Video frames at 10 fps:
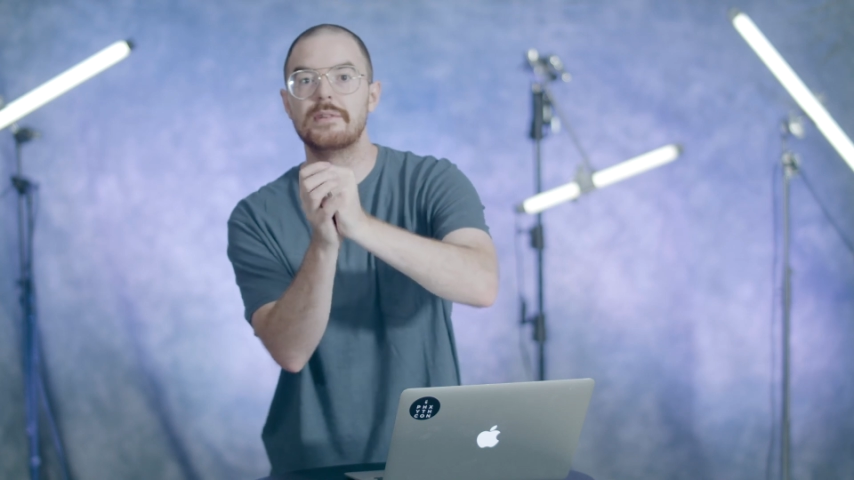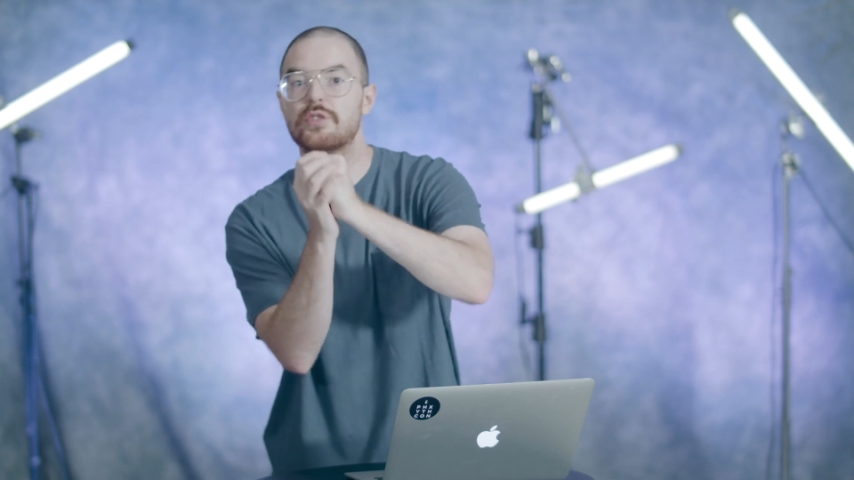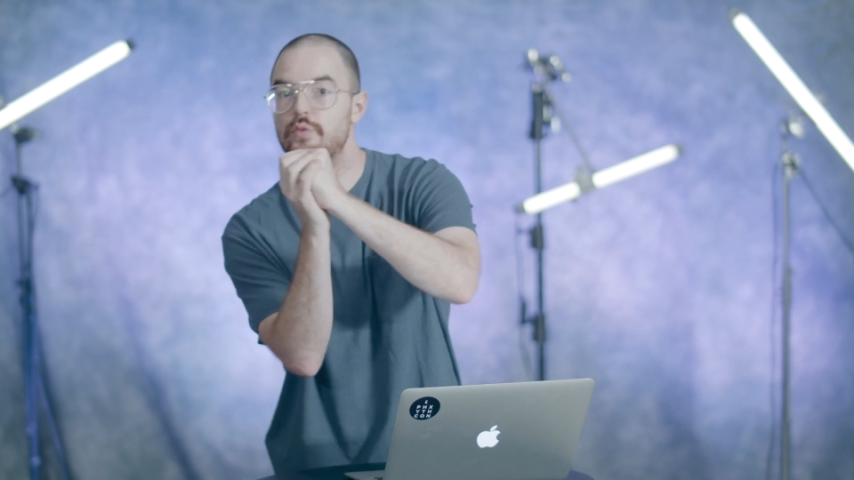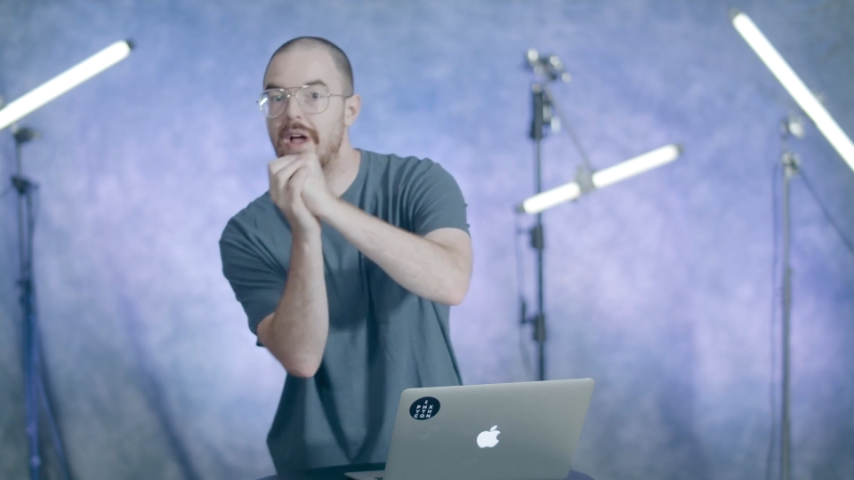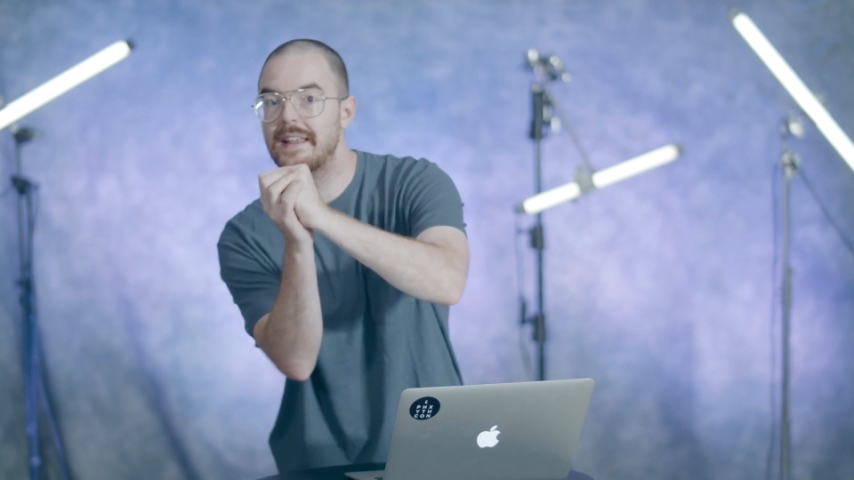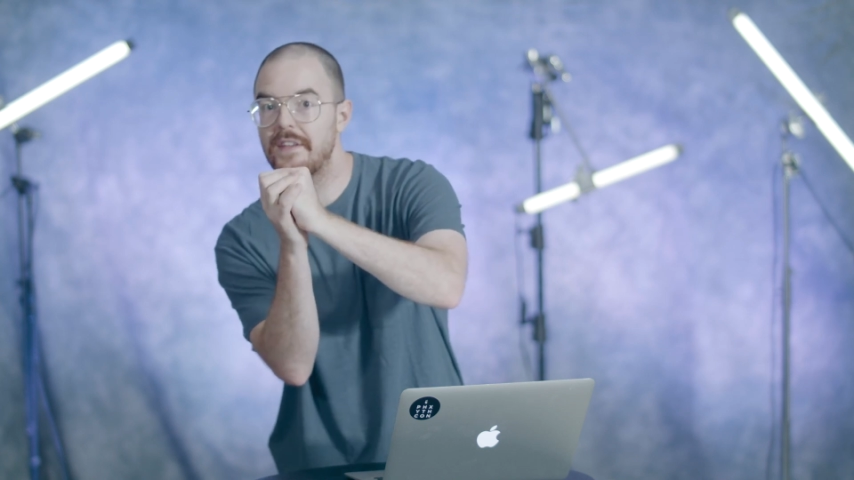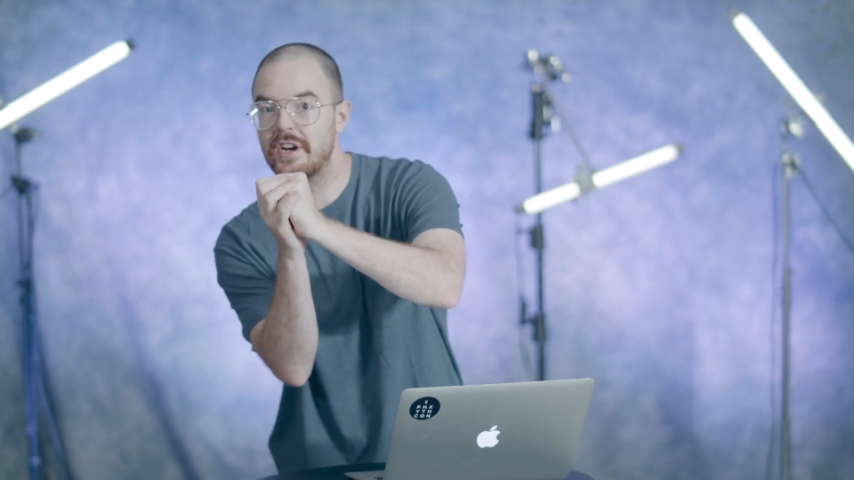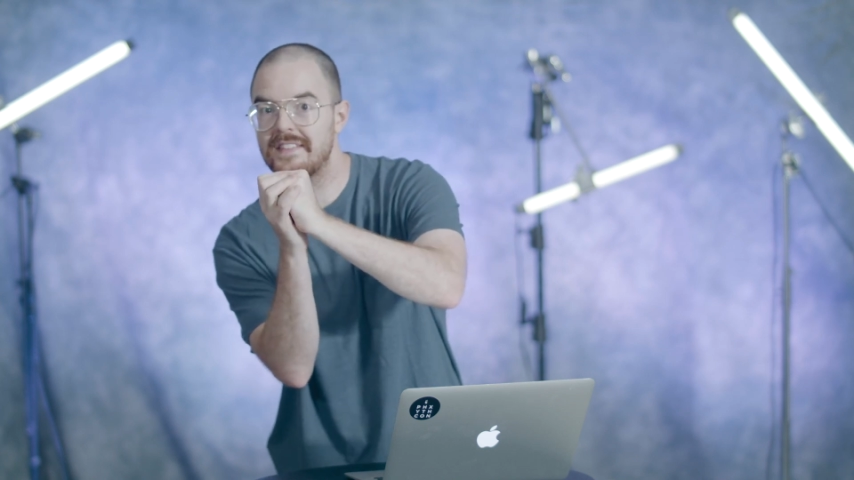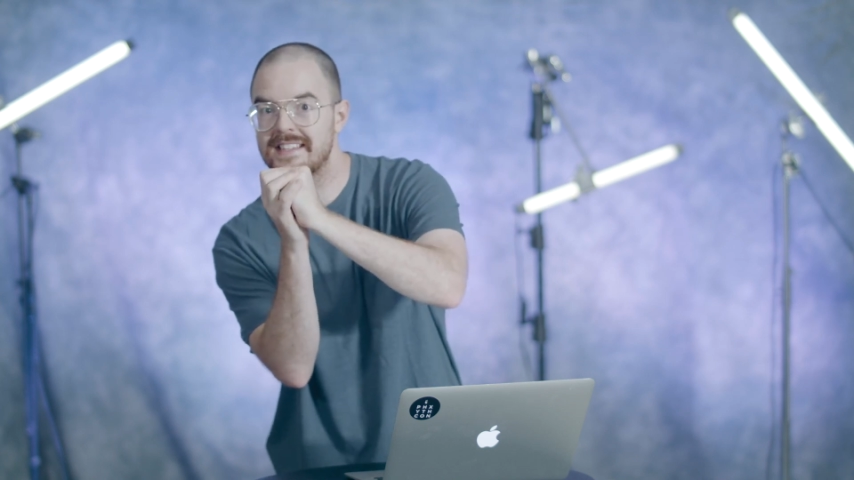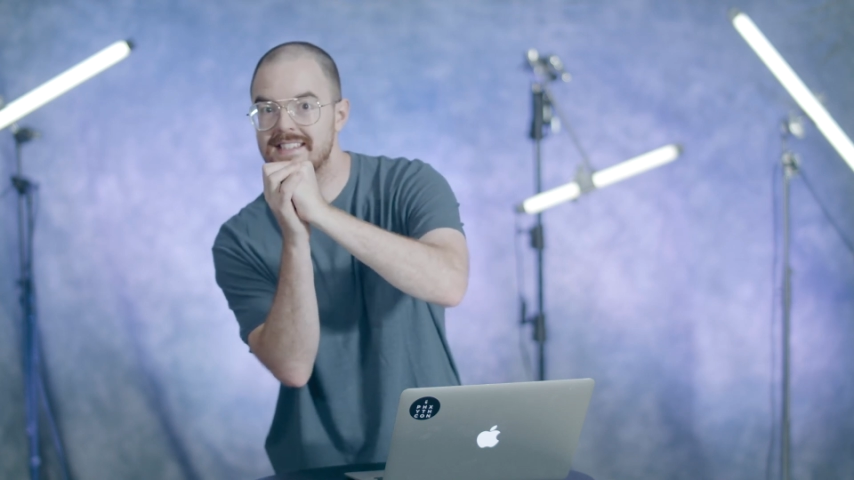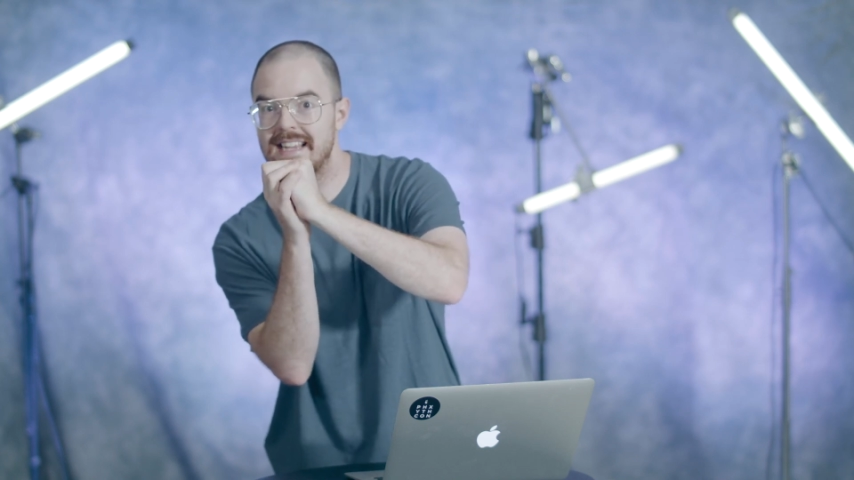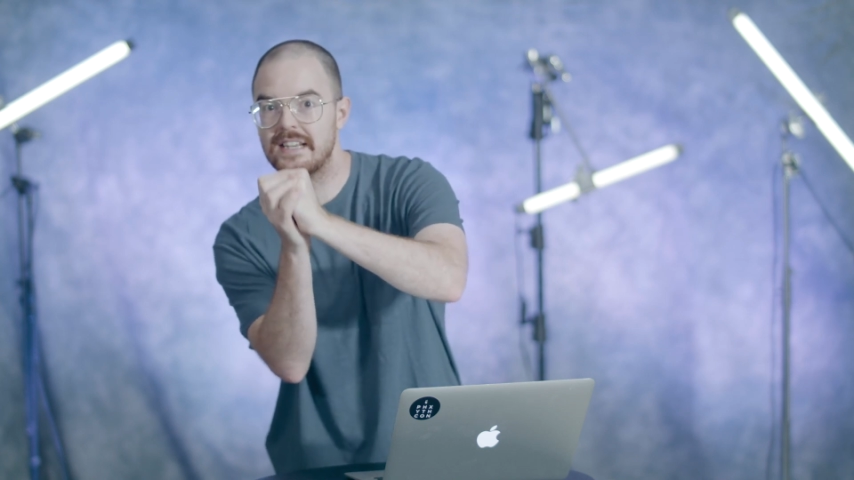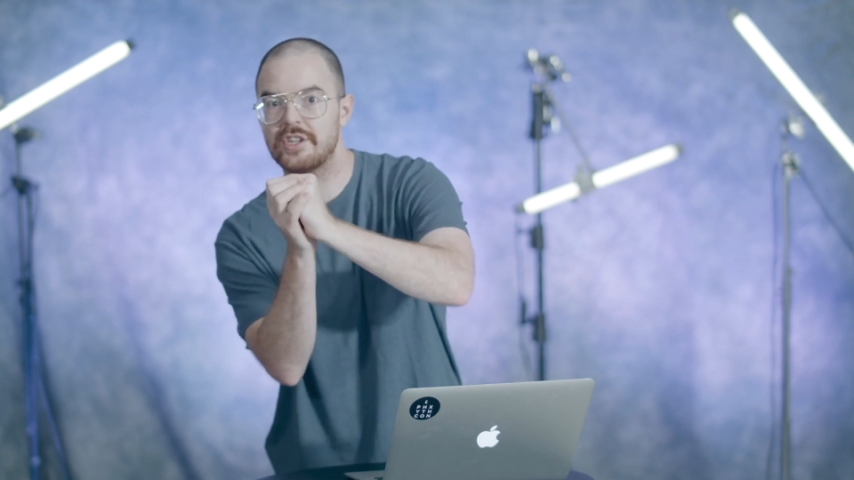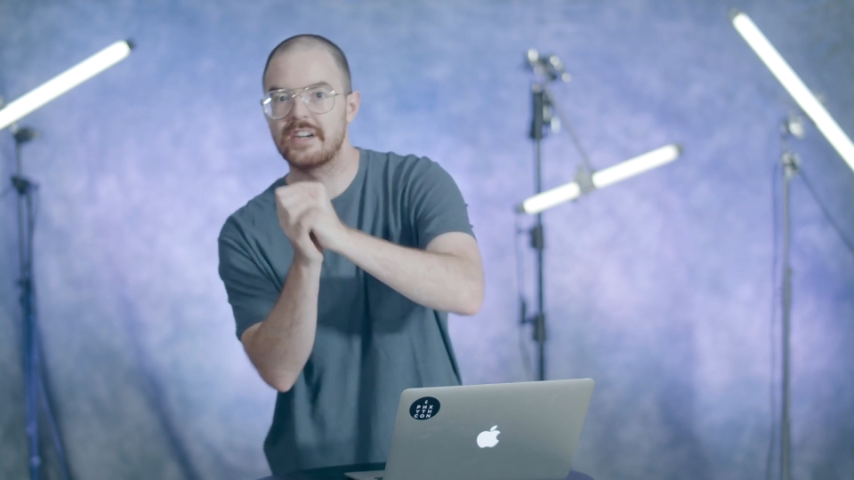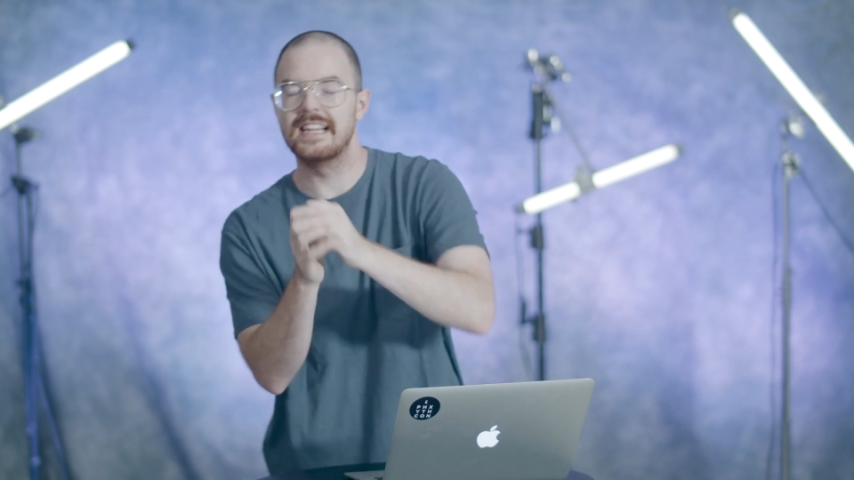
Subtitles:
is right there in the center.